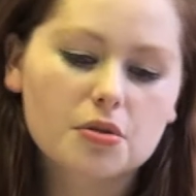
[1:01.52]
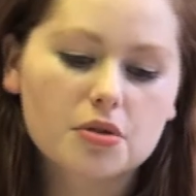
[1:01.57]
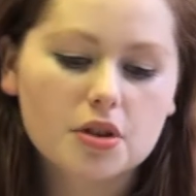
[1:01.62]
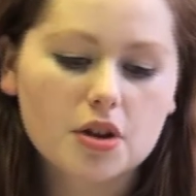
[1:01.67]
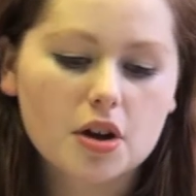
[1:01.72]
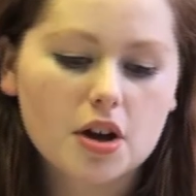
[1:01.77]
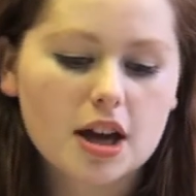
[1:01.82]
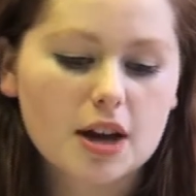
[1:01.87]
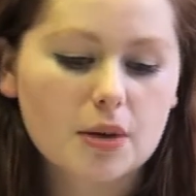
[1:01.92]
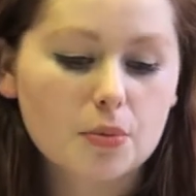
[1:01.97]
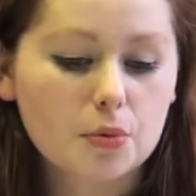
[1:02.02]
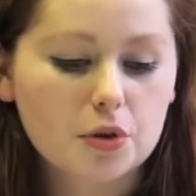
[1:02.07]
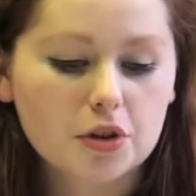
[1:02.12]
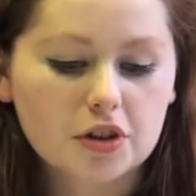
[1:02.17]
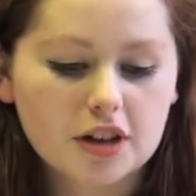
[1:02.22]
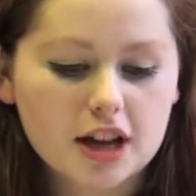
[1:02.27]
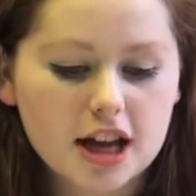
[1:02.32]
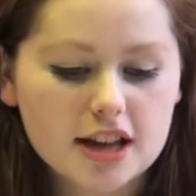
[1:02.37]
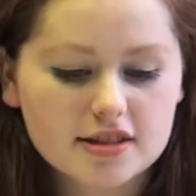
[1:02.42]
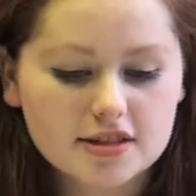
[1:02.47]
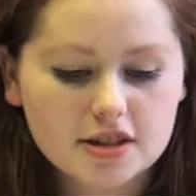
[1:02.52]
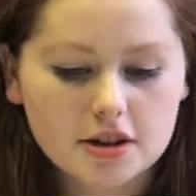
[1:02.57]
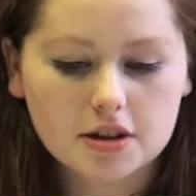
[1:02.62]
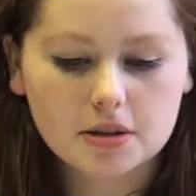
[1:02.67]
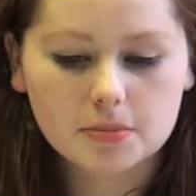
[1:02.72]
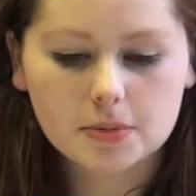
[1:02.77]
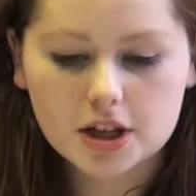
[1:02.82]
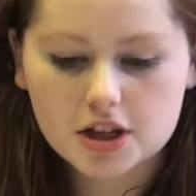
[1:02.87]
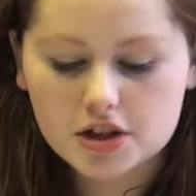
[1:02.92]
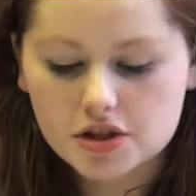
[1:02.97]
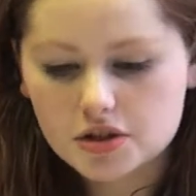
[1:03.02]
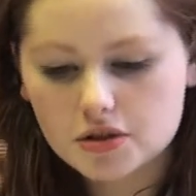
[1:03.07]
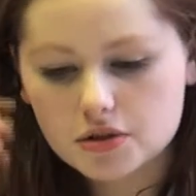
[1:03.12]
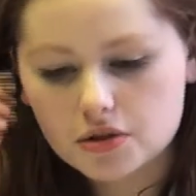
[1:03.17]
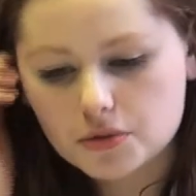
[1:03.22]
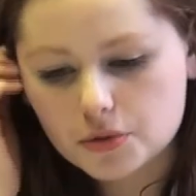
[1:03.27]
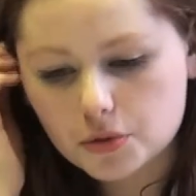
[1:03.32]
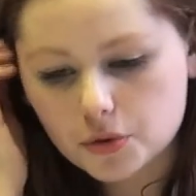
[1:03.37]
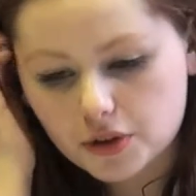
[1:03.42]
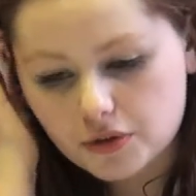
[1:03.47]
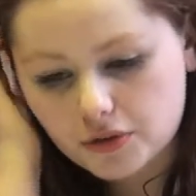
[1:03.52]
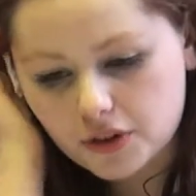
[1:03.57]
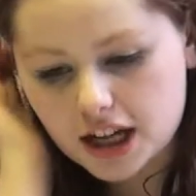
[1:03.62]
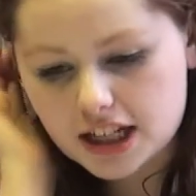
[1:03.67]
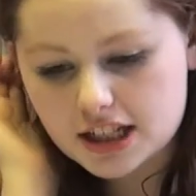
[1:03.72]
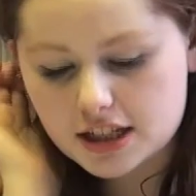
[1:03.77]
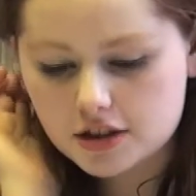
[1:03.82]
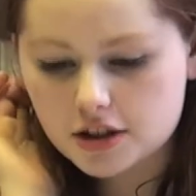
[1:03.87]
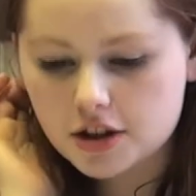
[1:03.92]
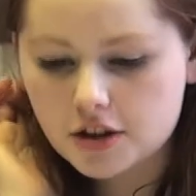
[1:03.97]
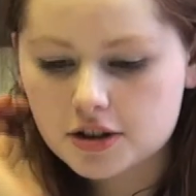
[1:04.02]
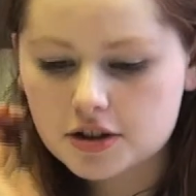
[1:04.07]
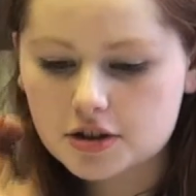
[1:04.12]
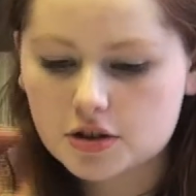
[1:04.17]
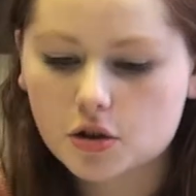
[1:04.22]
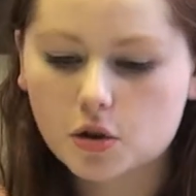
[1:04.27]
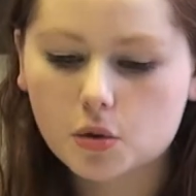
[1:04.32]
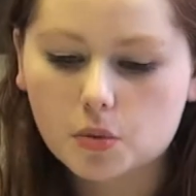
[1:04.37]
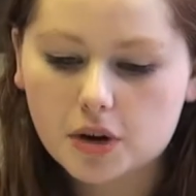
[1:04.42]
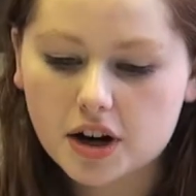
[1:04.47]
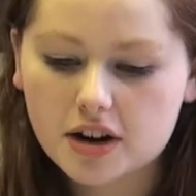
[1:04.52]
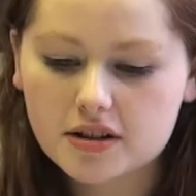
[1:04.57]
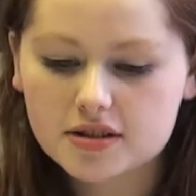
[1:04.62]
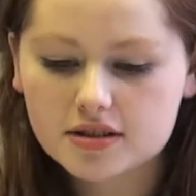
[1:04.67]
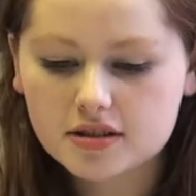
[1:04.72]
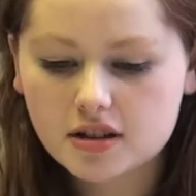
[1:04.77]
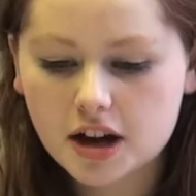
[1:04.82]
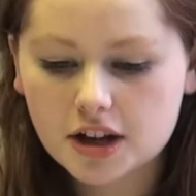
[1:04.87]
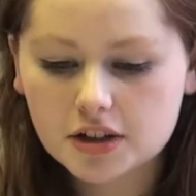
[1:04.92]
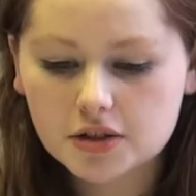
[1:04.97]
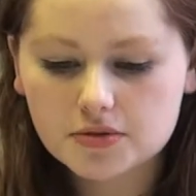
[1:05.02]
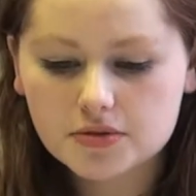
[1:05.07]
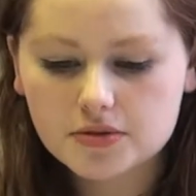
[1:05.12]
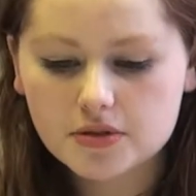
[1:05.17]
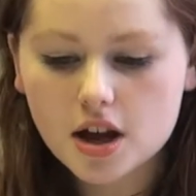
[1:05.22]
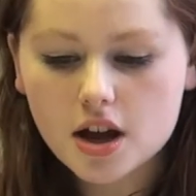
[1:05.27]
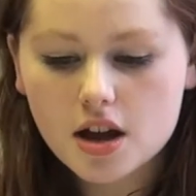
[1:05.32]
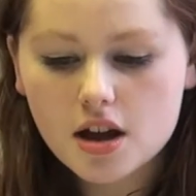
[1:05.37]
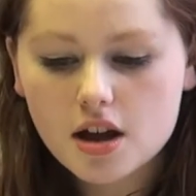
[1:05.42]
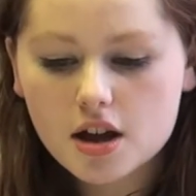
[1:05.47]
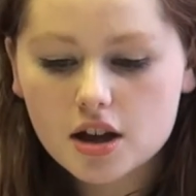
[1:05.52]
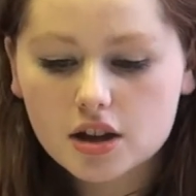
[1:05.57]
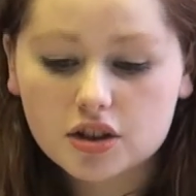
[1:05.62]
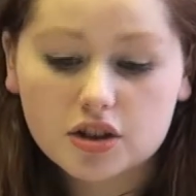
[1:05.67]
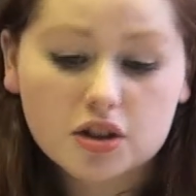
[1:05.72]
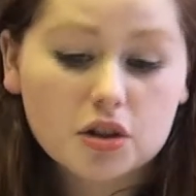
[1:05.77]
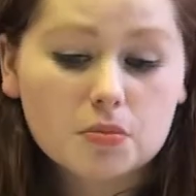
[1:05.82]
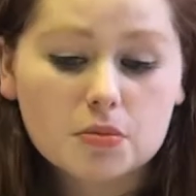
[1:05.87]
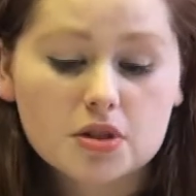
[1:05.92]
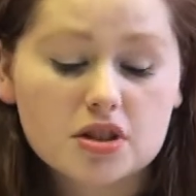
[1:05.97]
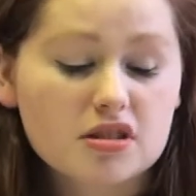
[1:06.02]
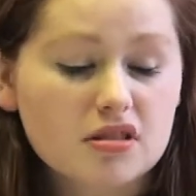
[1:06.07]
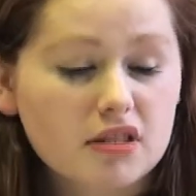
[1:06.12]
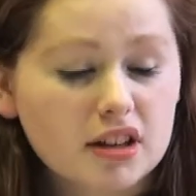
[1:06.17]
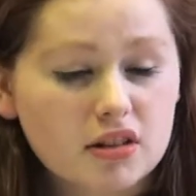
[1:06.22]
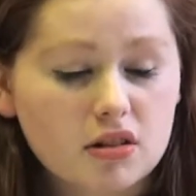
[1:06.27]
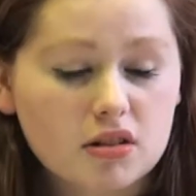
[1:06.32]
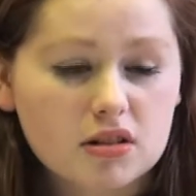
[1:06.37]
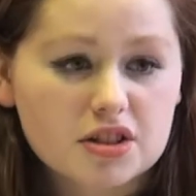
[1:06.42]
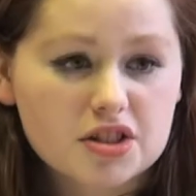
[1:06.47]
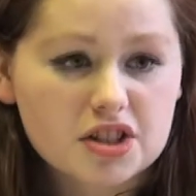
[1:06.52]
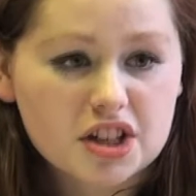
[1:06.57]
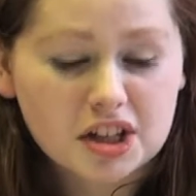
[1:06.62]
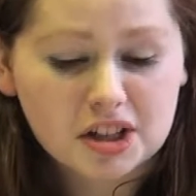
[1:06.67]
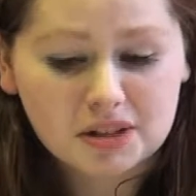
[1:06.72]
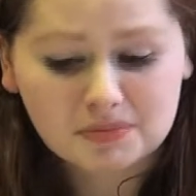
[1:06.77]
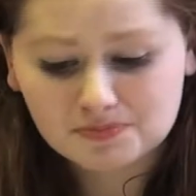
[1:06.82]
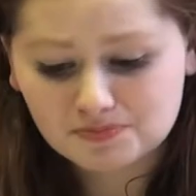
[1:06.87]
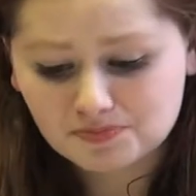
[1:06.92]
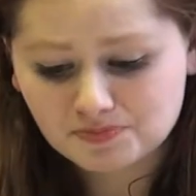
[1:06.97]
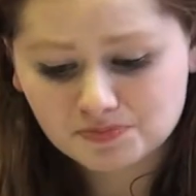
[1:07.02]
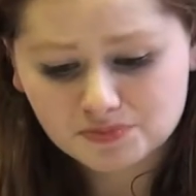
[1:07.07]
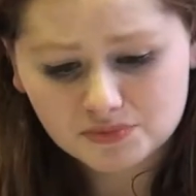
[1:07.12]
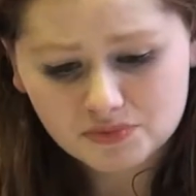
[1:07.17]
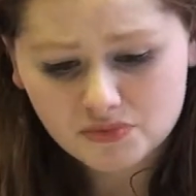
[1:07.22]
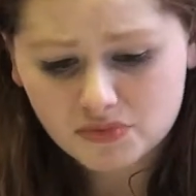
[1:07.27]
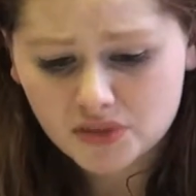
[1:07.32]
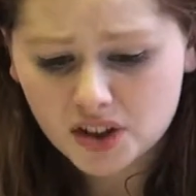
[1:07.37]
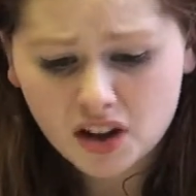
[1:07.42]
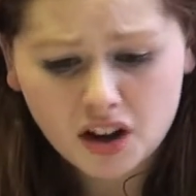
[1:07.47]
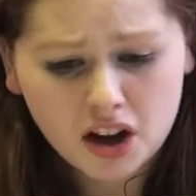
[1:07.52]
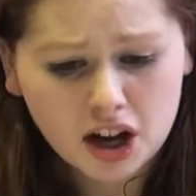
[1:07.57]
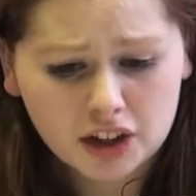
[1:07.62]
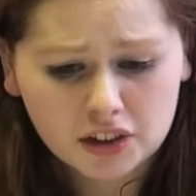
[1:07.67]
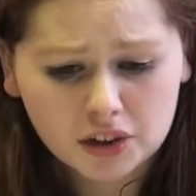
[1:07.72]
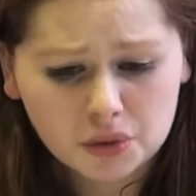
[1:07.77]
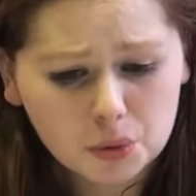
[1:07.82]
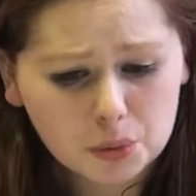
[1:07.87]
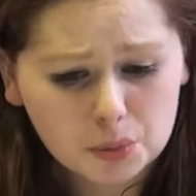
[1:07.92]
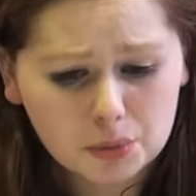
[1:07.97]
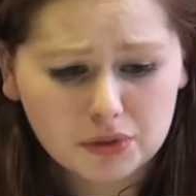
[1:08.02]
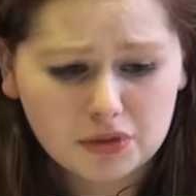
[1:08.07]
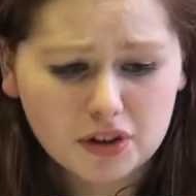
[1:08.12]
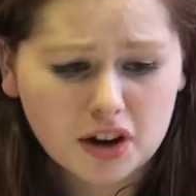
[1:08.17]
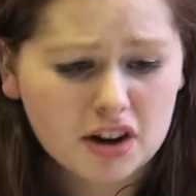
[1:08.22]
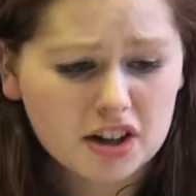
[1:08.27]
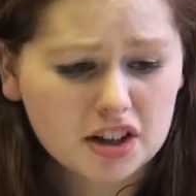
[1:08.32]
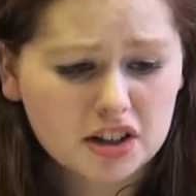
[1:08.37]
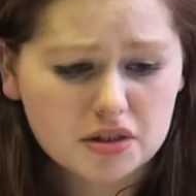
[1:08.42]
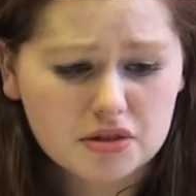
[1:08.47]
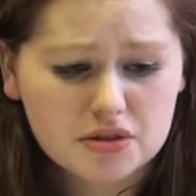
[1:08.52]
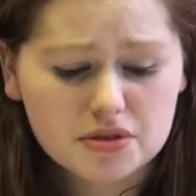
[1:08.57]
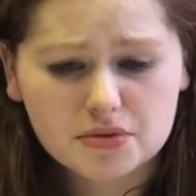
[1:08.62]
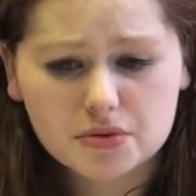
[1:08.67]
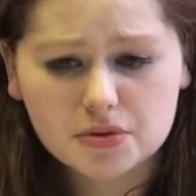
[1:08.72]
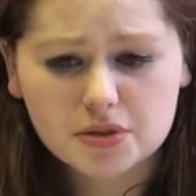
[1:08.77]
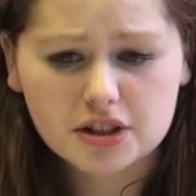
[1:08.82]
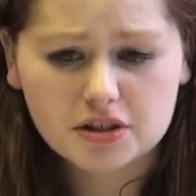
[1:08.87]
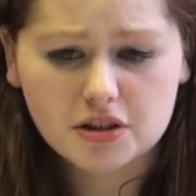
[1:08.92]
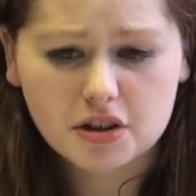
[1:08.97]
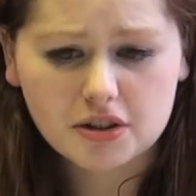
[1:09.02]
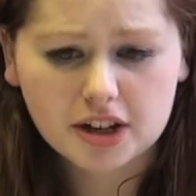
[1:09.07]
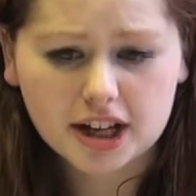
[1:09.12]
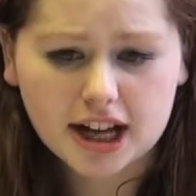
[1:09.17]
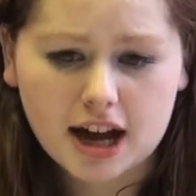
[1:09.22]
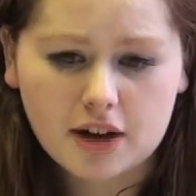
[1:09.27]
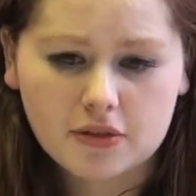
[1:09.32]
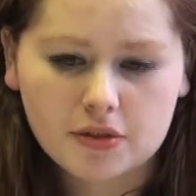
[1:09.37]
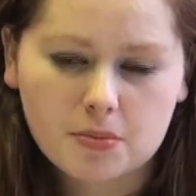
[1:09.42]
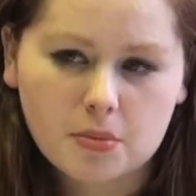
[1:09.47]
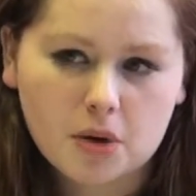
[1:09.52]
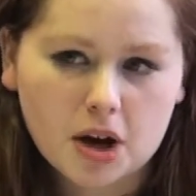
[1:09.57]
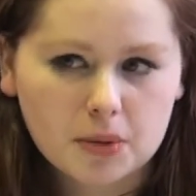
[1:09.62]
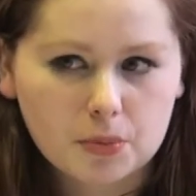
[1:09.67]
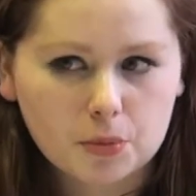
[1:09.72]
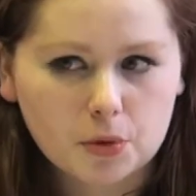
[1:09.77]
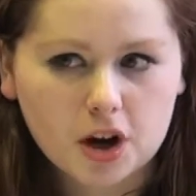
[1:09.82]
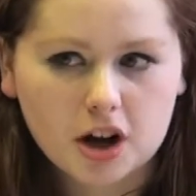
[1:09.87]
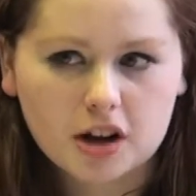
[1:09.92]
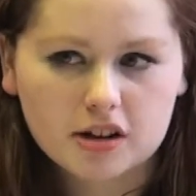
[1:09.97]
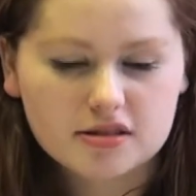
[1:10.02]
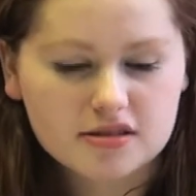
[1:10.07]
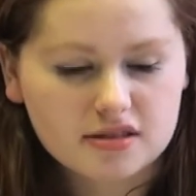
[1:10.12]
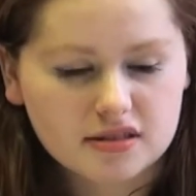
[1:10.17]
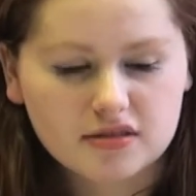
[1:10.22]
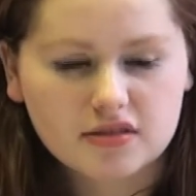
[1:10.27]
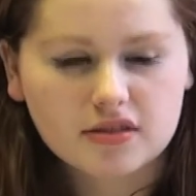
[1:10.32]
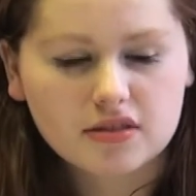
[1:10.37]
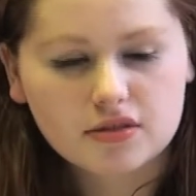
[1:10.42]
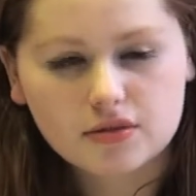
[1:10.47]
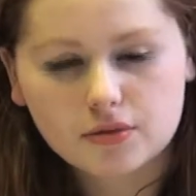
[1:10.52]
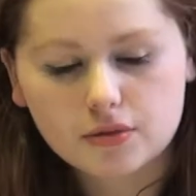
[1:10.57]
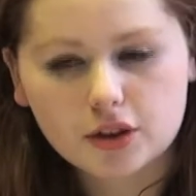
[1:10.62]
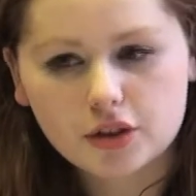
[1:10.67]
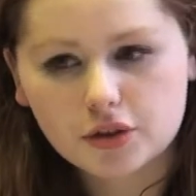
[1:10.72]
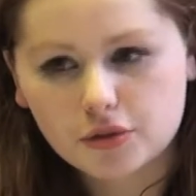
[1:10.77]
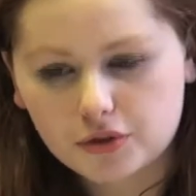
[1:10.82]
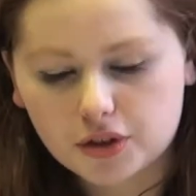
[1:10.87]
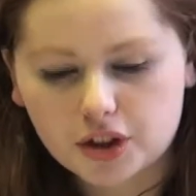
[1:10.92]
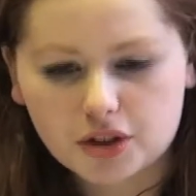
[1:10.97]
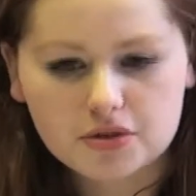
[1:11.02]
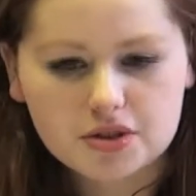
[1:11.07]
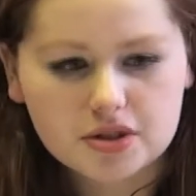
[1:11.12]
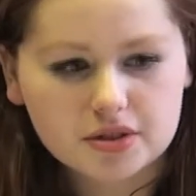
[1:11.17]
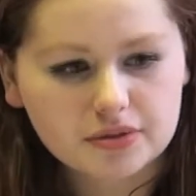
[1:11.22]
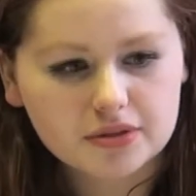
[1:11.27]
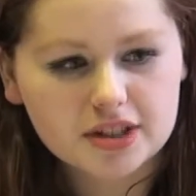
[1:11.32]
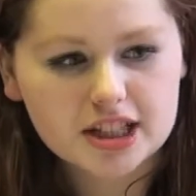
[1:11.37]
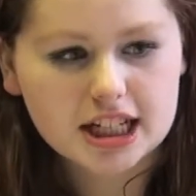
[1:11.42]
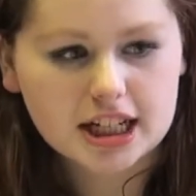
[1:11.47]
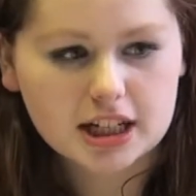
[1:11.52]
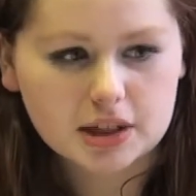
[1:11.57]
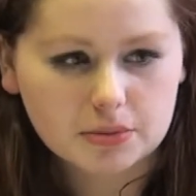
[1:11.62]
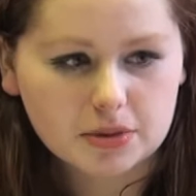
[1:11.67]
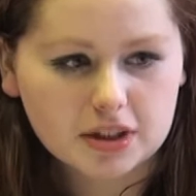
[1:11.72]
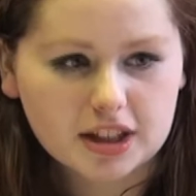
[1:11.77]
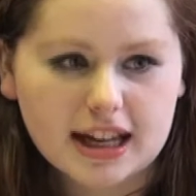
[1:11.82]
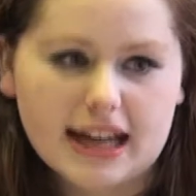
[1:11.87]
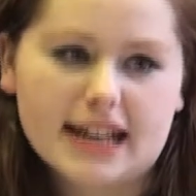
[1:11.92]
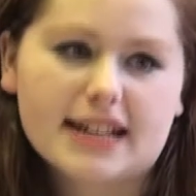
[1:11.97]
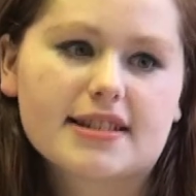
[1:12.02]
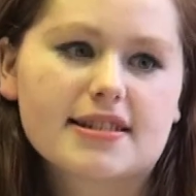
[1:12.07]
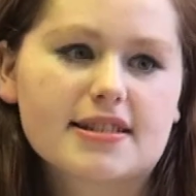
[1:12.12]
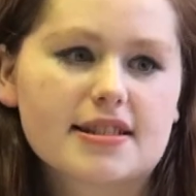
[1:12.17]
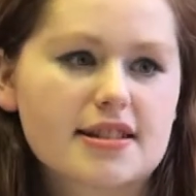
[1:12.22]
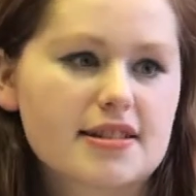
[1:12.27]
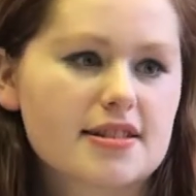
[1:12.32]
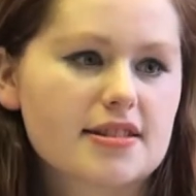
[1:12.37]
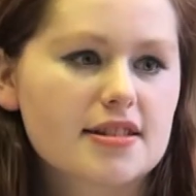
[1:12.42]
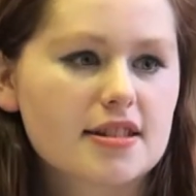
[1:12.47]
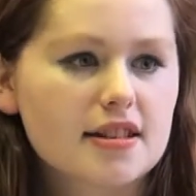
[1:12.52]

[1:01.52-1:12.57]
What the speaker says: that it wouldn't necessarily be as useful if I did go into law, whereas kind of human psychology I think would be very useful in knowing how the mind works in the future for dealing with cases.